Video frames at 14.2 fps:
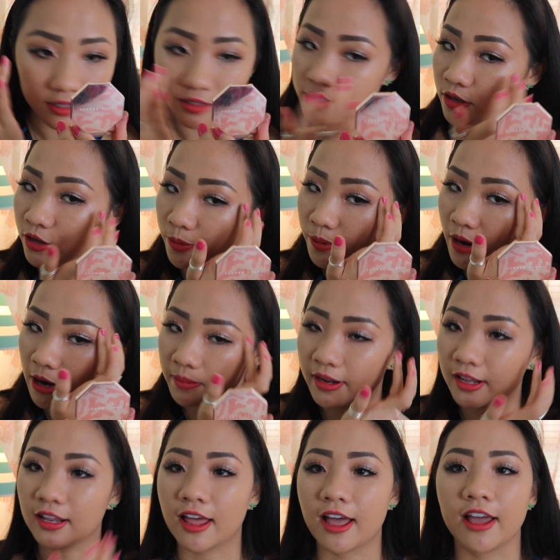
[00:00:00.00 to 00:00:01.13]
So you're probably
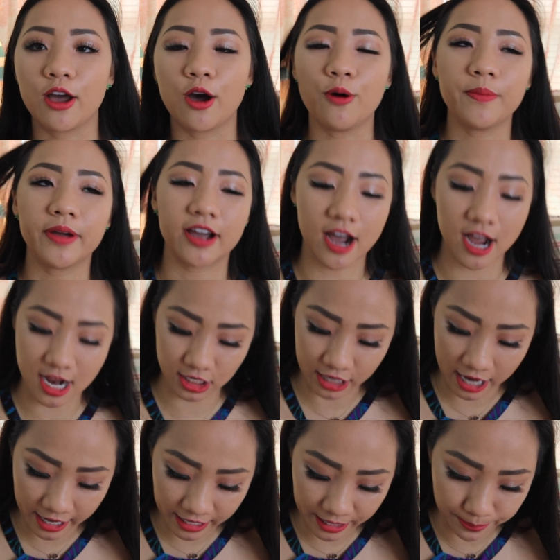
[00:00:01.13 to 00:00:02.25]
like, oh my gosh,
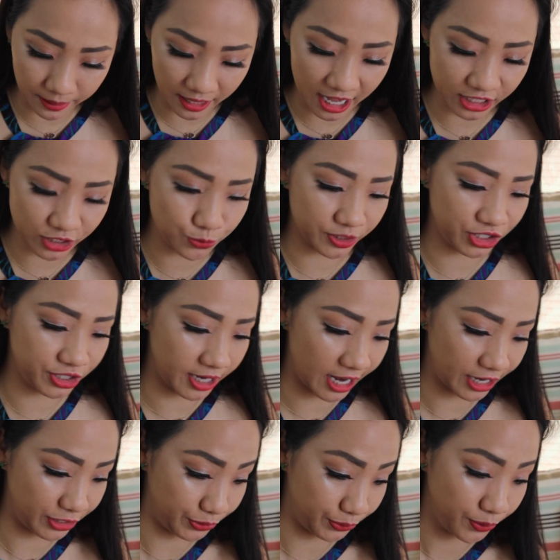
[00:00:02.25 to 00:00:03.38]
I need blush, what should I
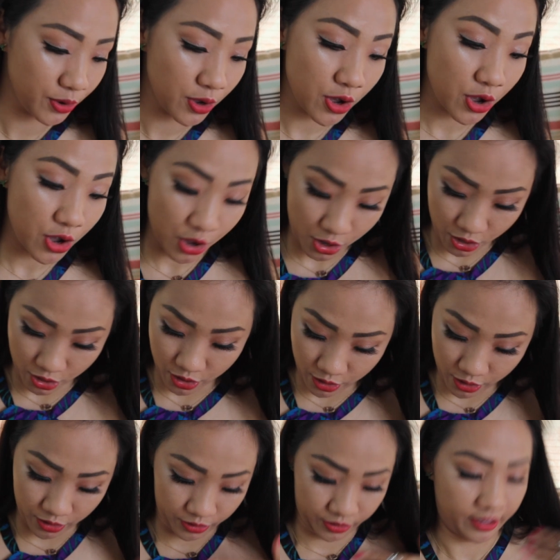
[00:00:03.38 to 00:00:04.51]
do?
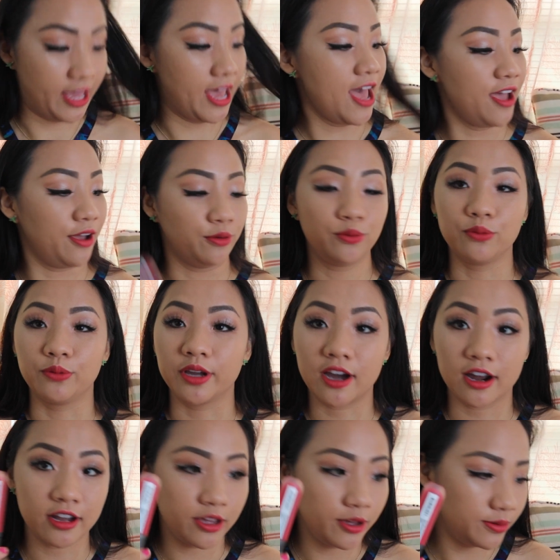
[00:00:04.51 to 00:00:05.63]
Okay, we're
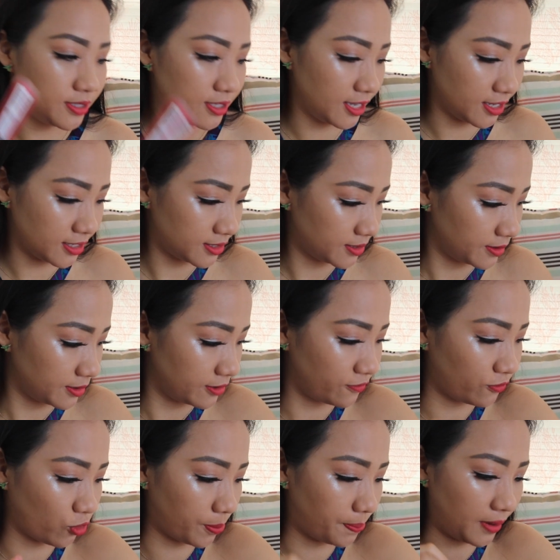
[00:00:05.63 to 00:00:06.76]
gonna use this
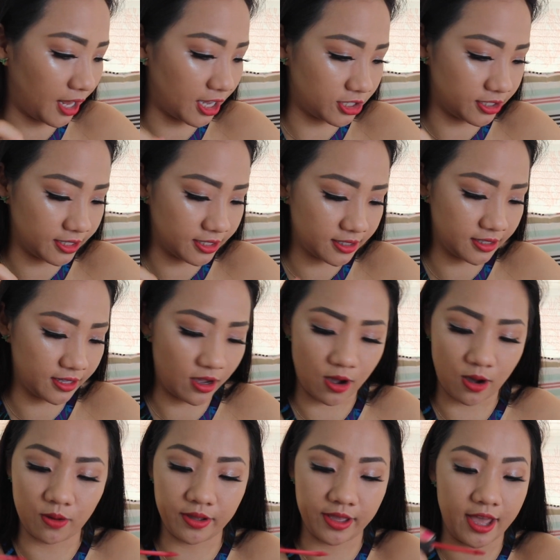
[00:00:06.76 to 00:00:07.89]
for blushes.
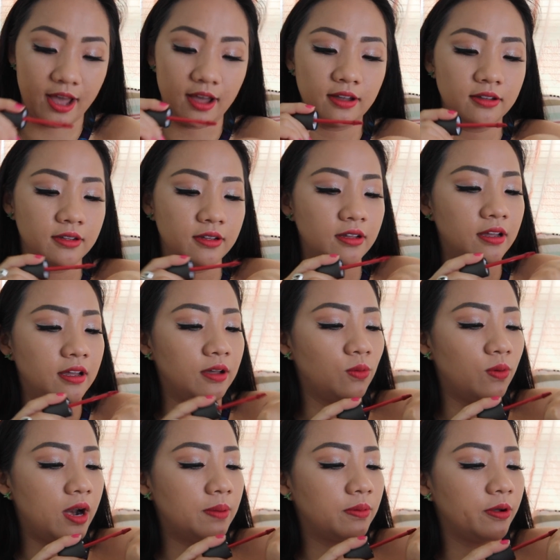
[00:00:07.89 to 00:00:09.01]
Oh yeah.
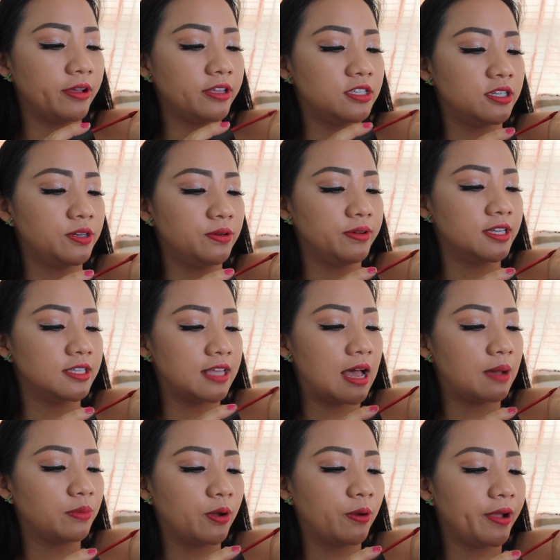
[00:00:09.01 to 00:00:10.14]
What I'm going to do is
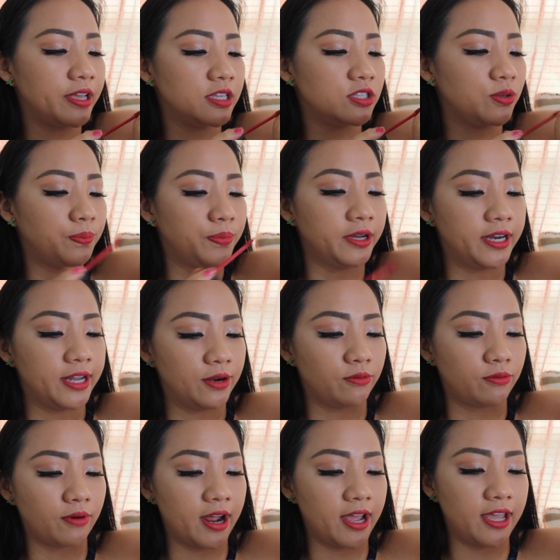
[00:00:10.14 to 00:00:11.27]
I'm going to put it
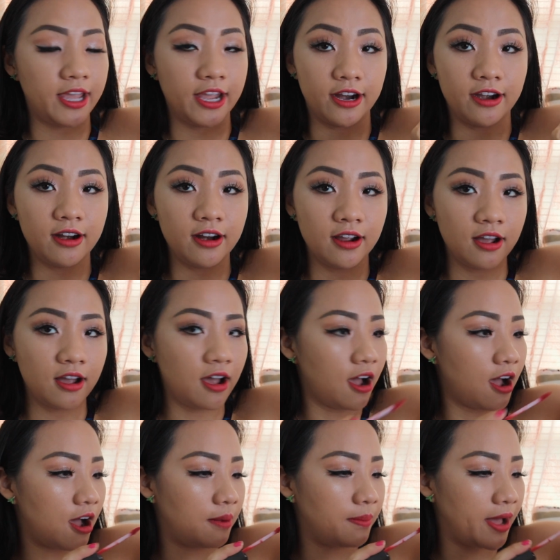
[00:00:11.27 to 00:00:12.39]
right here
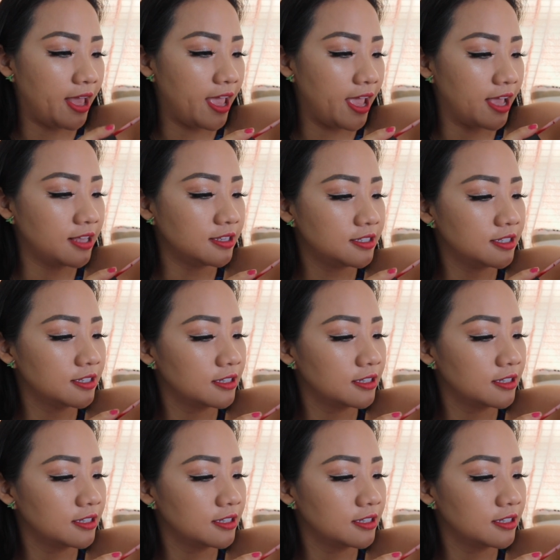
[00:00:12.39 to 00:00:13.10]
on my hands,